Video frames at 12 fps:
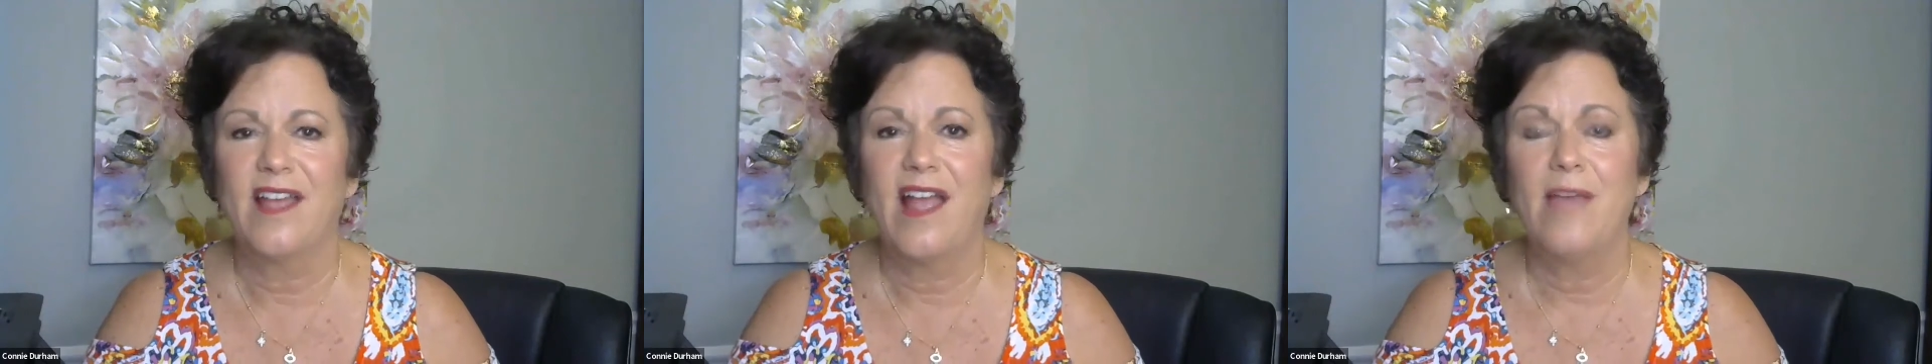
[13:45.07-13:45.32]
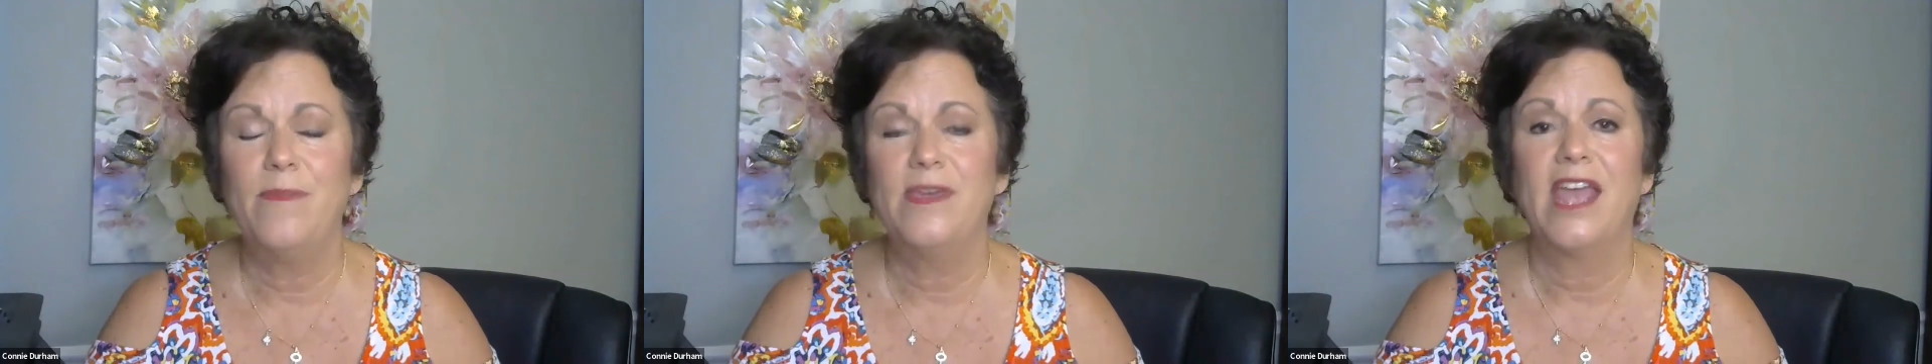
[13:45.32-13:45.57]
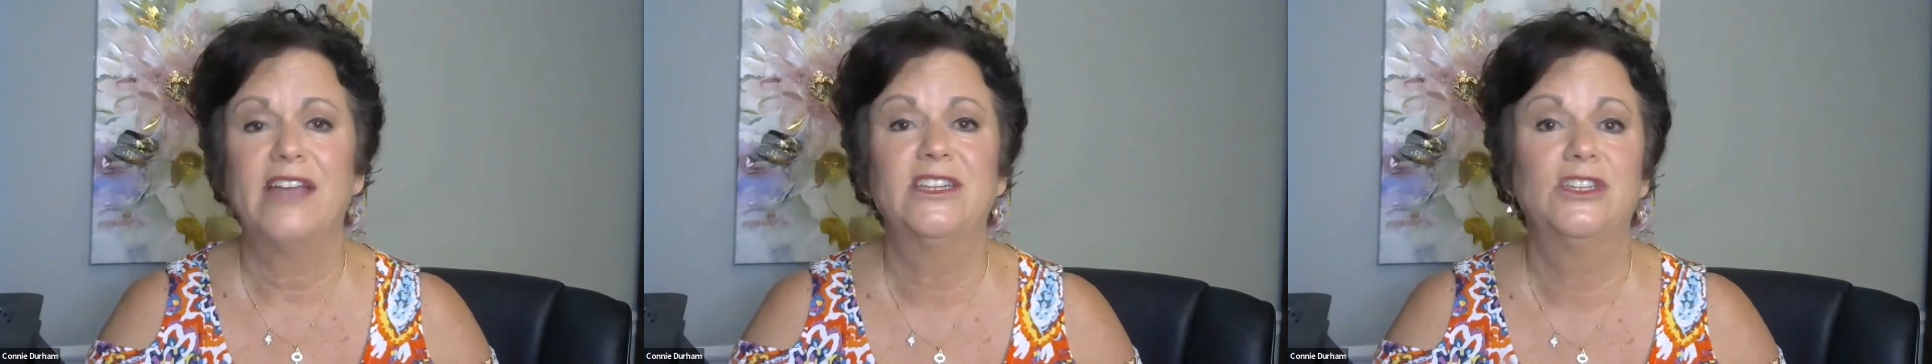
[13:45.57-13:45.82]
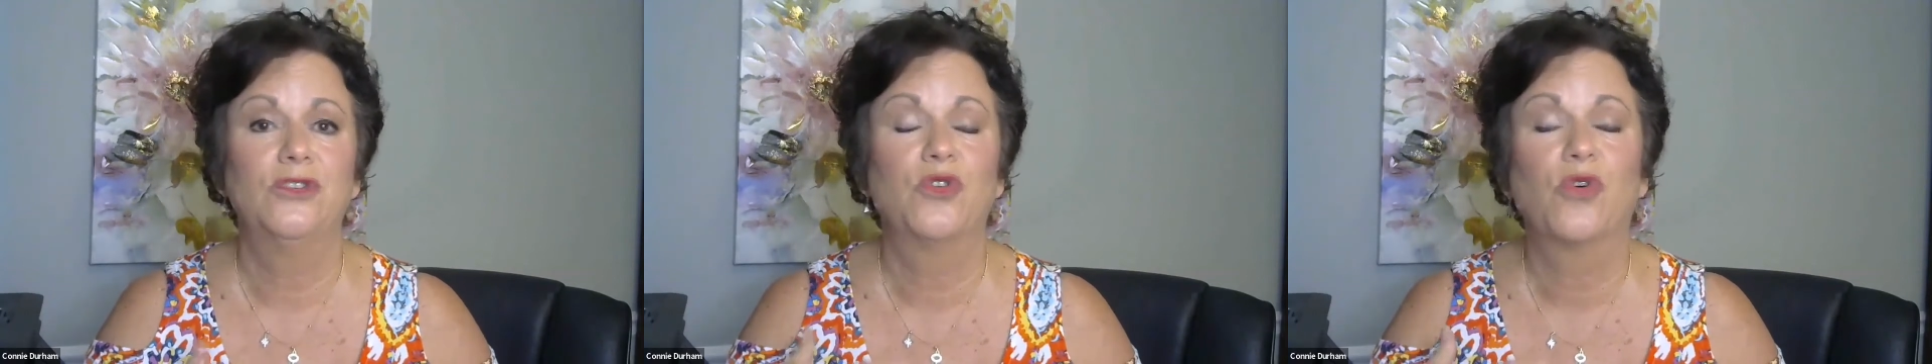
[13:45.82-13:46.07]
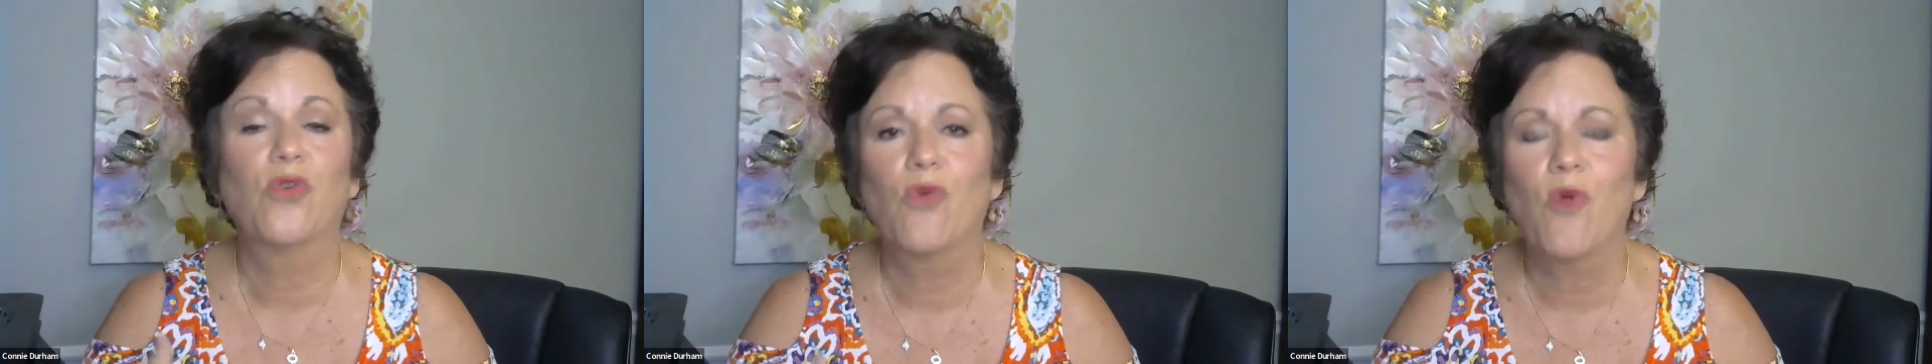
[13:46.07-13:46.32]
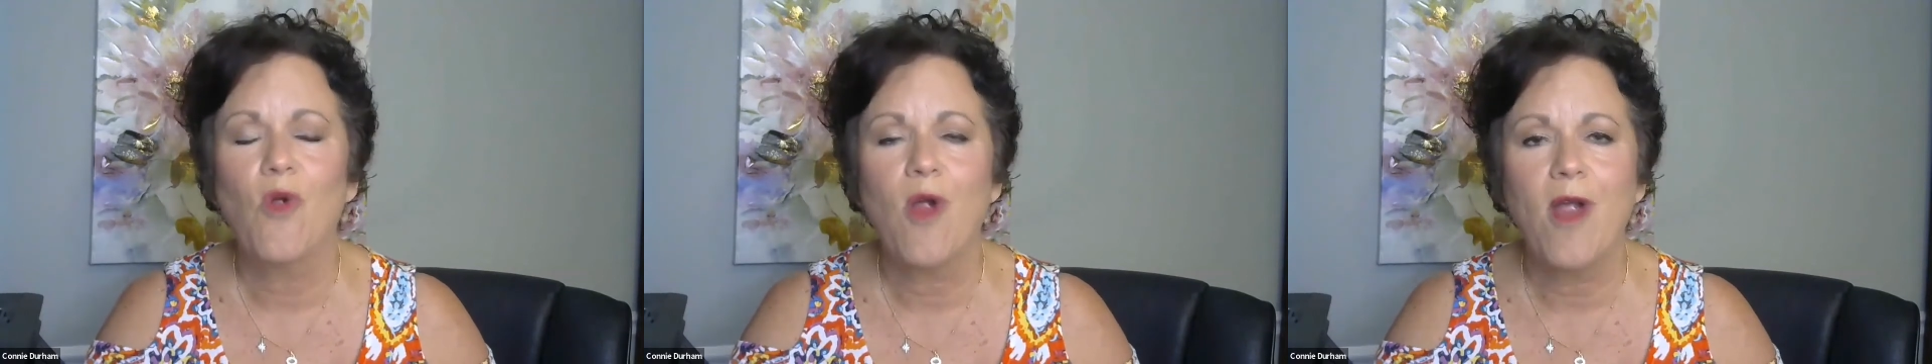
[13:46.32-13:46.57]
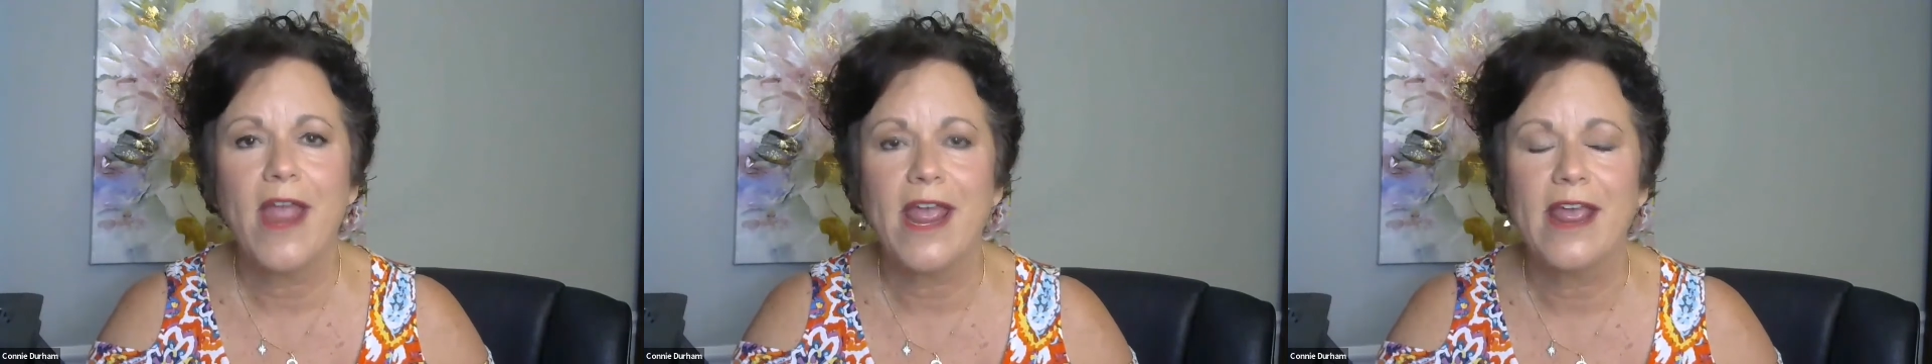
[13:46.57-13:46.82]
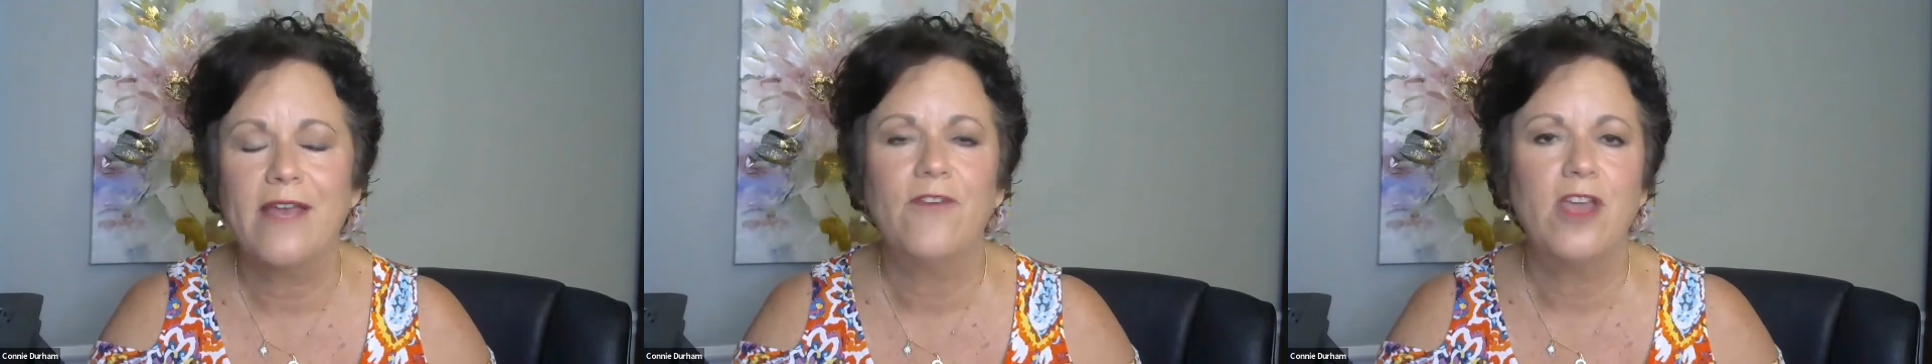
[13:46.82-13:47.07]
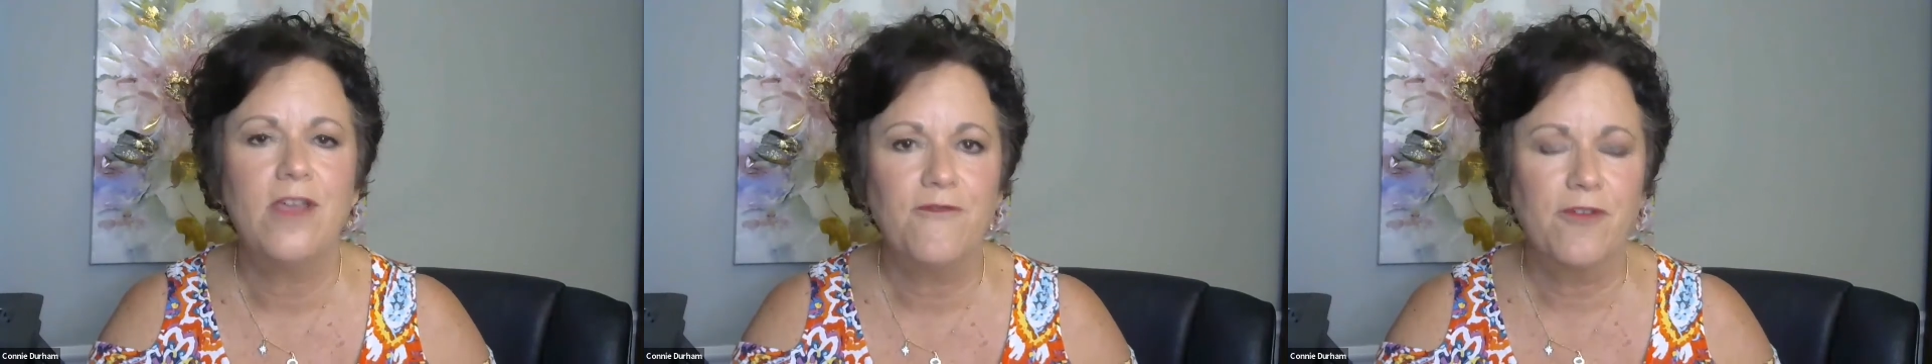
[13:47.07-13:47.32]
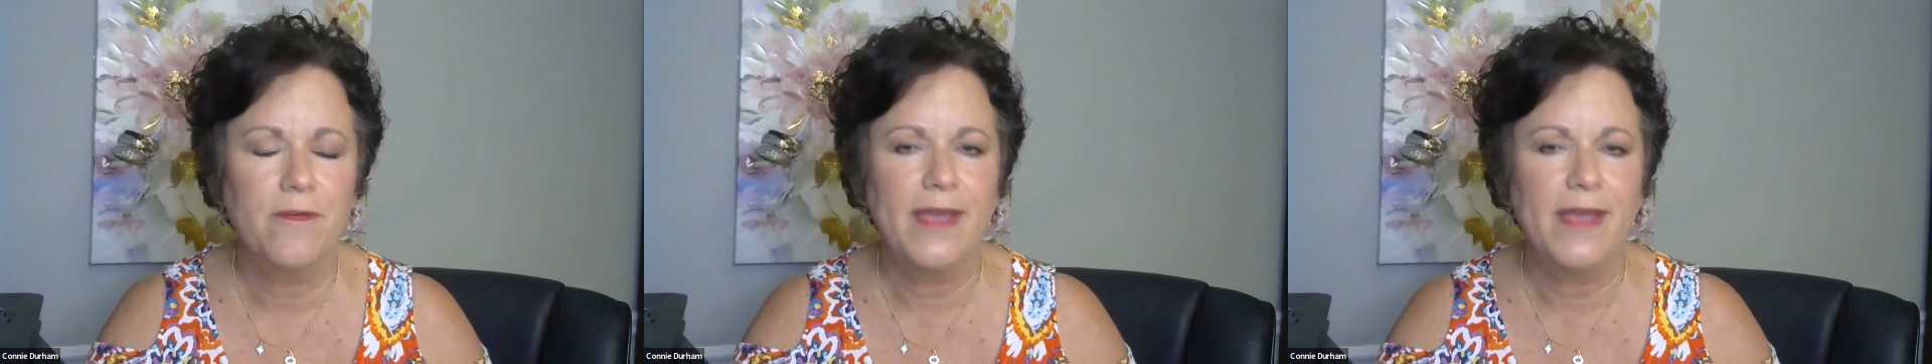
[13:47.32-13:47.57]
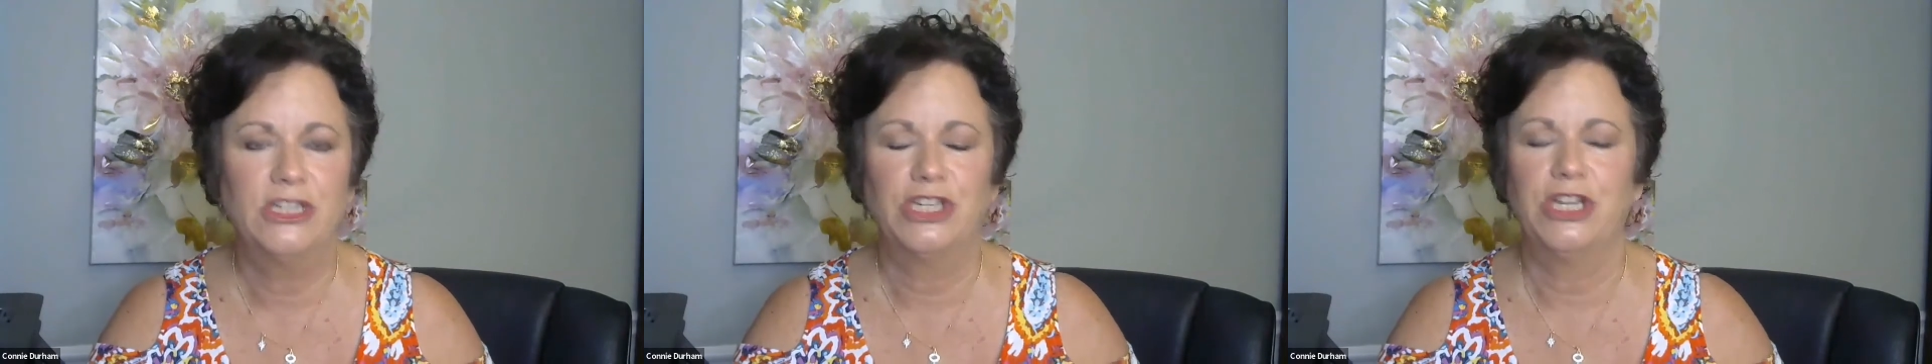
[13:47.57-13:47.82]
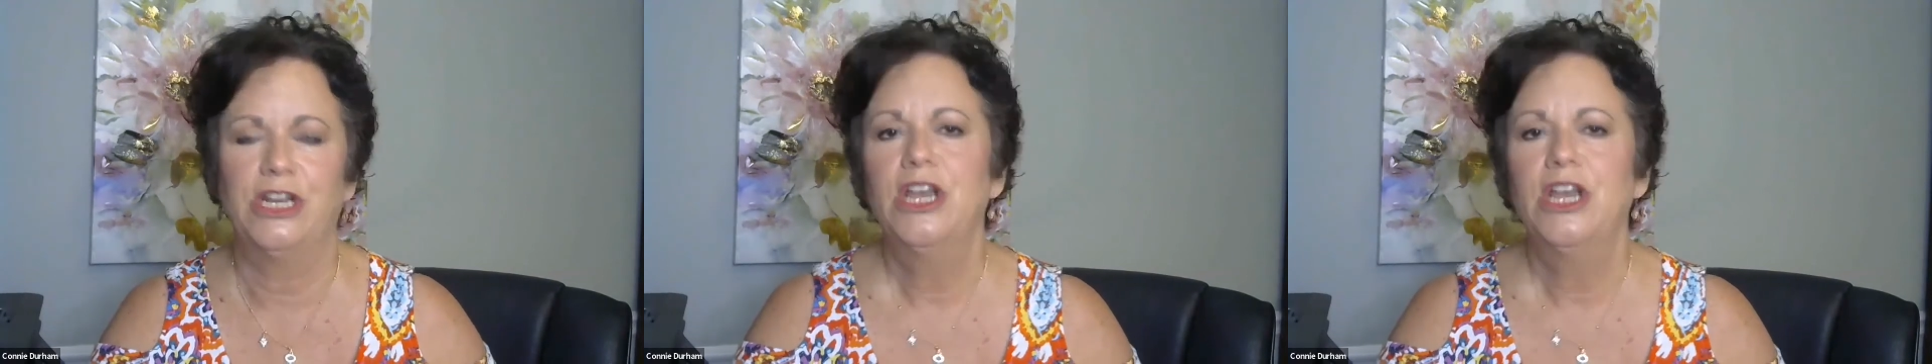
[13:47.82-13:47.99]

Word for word: I began to crave information,